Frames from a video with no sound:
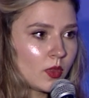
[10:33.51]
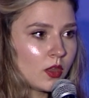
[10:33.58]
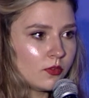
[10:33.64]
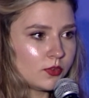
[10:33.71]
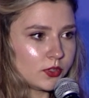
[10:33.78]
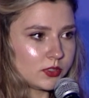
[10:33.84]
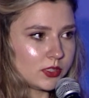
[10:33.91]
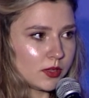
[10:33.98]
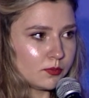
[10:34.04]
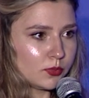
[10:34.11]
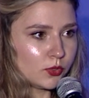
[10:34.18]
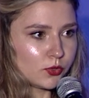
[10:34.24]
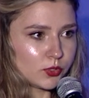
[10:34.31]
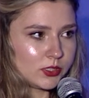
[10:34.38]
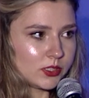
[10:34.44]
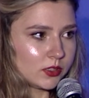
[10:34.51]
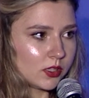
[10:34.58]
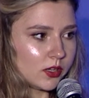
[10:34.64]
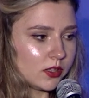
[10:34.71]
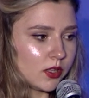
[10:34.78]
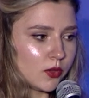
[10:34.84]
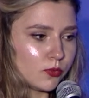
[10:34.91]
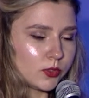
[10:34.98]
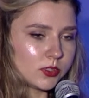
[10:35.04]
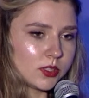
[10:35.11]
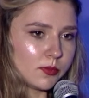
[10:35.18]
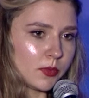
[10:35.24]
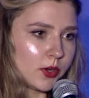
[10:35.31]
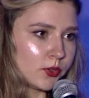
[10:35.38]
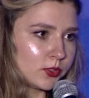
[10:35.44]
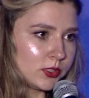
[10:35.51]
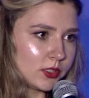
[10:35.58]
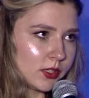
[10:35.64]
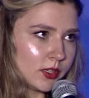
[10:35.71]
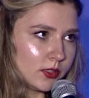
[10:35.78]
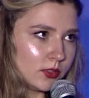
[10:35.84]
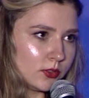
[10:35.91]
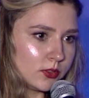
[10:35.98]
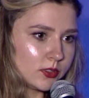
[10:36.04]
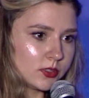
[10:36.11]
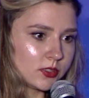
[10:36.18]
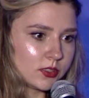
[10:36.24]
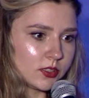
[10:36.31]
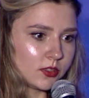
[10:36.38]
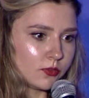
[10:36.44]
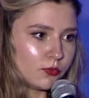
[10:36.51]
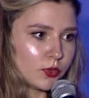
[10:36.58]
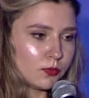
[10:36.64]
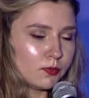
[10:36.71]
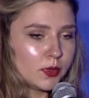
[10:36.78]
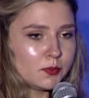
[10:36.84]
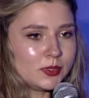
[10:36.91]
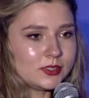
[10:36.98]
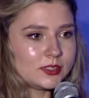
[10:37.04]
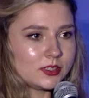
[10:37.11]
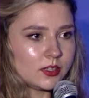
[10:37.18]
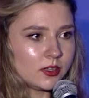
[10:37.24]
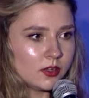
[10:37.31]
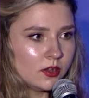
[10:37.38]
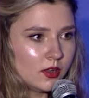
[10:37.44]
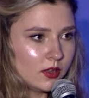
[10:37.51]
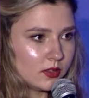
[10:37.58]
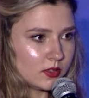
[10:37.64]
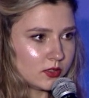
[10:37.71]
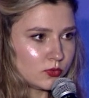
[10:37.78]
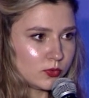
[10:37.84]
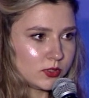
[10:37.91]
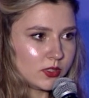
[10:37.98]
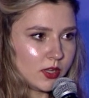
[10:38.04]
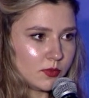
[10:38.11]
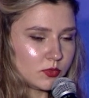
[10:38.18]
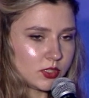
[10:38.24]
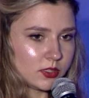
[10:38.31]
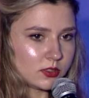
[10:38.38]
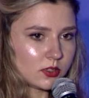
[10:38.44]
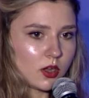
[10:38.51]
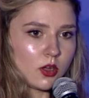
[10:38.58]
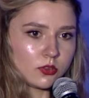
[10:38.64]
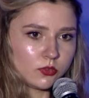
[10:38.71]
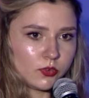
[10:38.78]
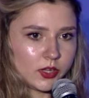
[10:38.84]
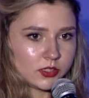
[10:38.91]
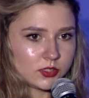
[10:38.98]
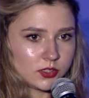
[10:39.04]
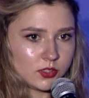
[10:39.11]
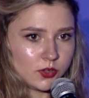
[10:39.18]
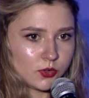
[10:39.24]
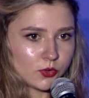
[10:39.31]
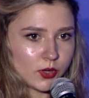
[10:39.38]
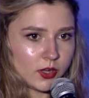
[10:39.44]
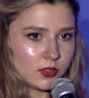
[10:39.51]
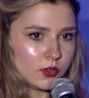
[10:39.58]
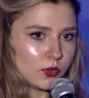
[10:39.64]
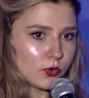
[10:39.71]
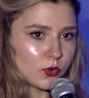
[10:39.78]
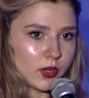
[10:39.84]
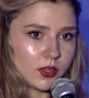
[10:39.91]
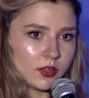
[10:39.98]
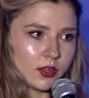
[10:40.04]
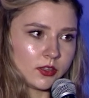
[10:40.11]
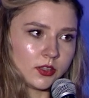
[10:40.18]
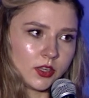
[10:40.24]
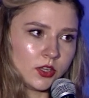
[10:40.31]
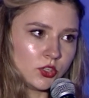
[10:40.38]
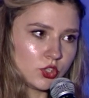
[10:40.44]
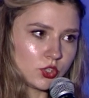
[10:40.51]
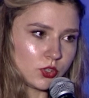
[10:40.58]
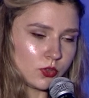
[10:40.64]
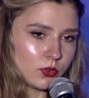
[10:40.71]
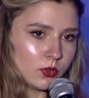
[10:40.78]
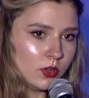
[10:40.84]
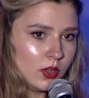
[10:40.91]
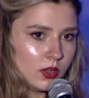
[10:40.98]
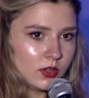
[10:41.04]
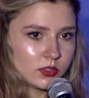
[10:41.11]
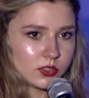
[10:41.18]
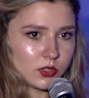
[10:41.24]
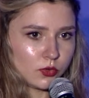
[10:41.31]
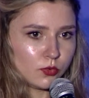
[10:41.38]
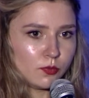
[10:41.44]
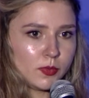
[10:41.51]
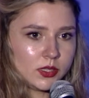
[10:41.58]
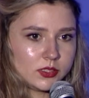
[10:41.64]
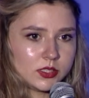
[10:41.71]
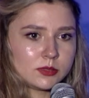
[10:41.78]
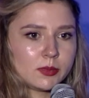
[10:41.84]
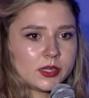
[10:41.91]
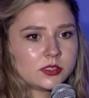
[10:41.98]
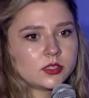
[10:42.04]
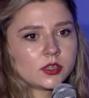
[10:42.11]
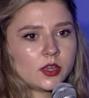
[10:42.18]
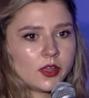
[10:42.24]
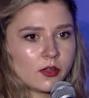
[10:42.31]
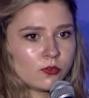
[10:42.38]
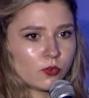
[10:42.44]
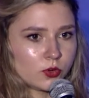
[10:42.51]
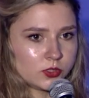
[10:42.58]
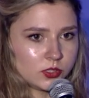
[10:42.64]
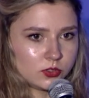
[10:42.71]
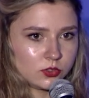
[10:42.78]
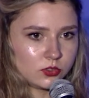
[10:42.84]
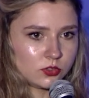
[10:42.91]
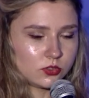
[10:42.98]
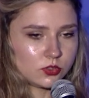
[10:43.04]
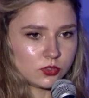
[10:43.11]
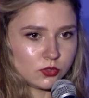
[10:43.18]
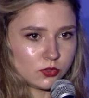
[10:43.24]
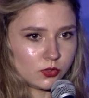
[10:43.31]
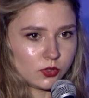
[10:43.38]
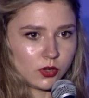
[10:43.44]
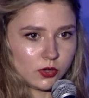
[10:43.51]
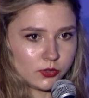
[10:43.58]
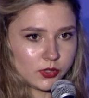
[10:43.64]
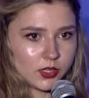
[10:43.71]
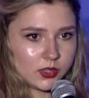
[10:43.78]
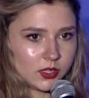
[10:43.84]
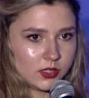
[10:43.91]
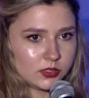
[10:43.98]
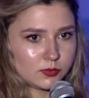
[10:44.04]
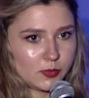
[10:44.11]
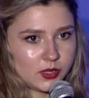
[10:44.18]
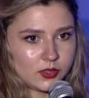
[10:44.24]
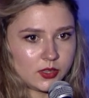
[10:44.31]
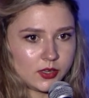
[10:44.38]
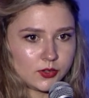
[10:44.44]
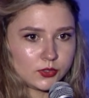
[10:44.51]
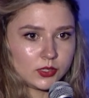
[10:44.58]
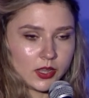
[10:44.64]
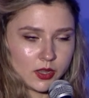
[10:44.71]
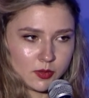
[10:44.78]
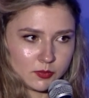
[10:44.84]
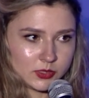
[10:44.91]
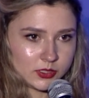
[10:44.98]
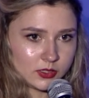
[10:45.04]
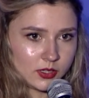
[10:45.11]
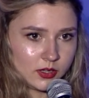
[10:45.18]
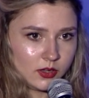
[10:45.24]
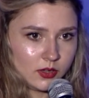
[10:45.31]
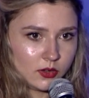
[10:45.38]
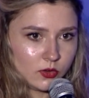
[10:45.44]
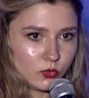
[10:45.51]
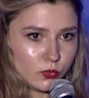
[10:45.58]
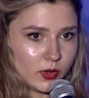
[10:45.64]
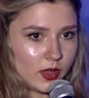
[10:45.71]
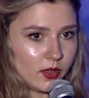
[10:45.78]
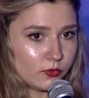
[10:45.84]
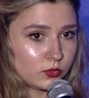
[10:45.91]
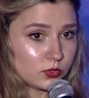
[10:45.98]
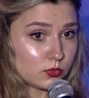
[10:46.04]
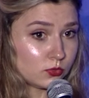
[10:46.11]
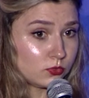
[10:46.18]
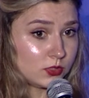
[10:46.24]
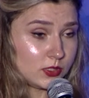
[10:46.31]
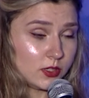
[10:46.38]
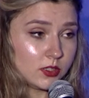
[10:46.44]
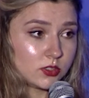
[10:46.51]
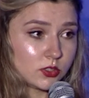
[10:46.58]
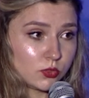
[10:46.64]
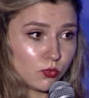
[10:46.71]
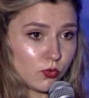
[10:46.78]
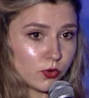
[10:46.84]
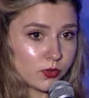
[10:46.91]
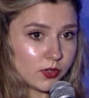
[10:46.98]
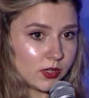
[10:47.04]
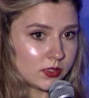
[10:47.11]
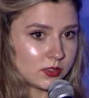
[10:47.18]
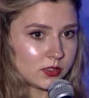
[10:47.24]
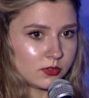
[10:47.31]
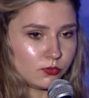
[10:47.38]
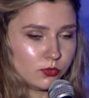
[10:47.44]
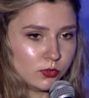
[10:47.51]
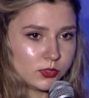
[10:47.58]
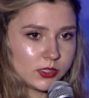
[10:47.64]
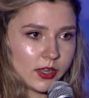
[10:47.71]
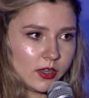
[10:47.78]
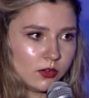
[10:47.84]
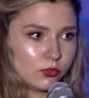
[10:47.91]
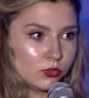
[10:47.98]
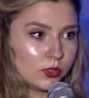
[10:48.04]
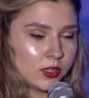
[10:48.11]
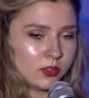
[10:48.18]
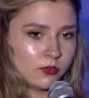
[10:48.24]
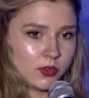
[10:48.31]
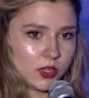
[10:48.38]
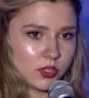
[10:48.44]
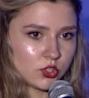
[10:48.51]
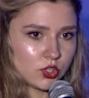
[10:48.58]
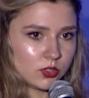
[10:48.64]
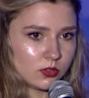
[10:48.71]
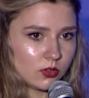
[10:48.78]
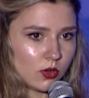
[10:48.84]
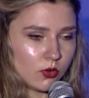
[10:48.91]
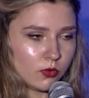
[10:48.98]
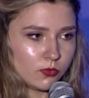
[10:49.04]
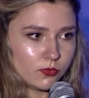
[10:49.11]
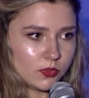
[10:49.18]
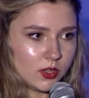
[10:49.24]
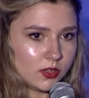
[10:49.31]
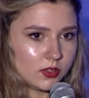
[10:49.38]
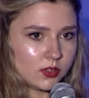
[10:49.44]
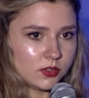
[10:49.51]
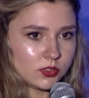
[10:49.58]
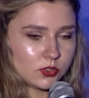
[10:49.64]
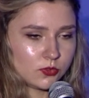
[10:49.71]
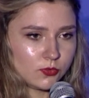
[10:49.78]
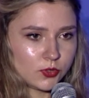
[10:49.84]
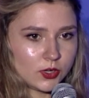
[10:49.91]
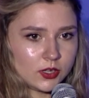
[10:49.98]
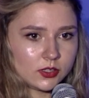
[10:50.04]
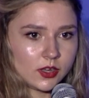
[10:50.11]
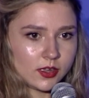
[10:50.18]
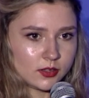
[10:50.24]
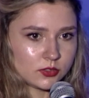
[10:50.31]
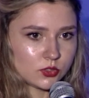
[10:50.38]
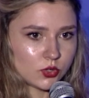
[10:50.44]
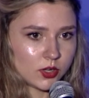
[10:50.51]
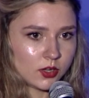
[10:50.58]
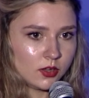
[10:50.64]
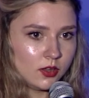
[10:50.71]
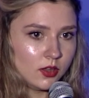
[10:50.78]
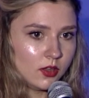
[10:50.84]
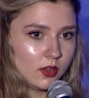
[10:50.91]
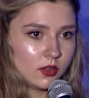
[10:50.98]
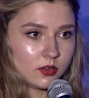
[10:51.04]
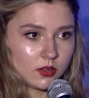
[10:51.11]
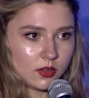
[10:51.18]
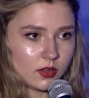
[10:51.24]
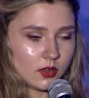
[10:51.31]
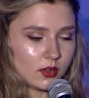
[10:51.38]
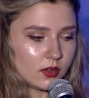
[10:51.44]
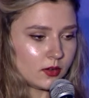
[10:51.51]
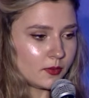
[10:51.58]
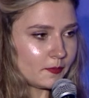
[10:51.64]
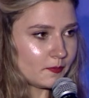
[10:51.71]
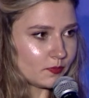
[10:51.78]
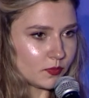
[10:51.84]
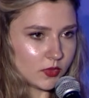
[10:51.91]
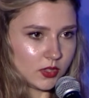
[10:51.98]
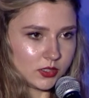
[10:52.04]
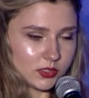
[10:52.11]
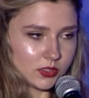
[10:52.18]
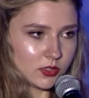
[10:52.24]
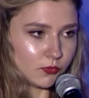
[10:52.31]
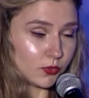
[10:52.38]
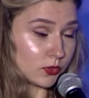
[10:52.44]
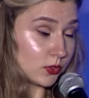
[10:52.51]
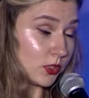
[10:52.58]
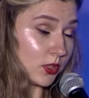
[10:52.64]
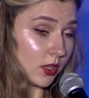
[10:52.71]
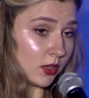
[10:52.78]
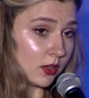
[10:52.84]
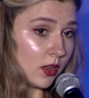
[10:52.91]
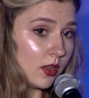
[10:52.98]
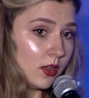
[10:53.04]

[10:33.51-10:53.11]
For example, recently there were some articles from BBC that was named as conflict in Ukraine, Ukrainian issue. So media is basically avoiding to call the things by their names. We have to see it as war, as a full-scale invasion of the sovereign country. This is the first thing.